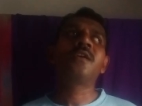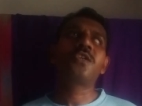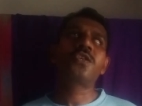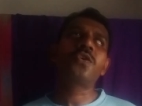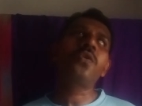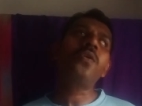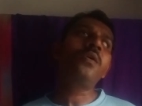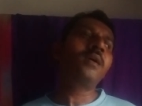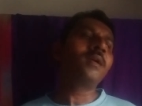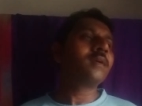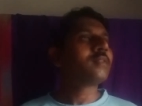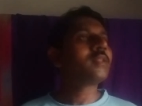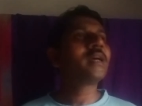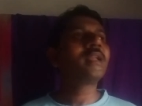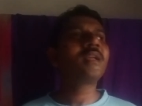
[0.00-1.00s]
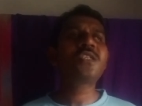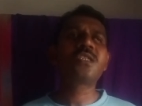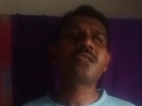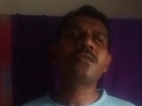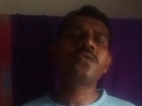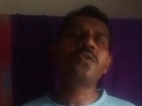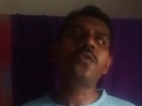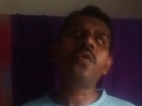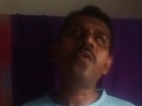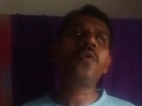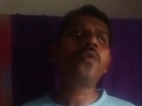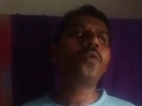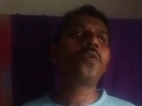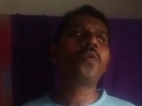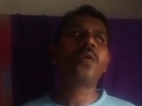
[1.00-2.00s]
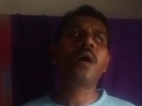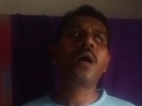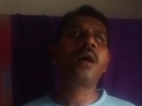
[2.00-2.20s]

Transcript: So there is no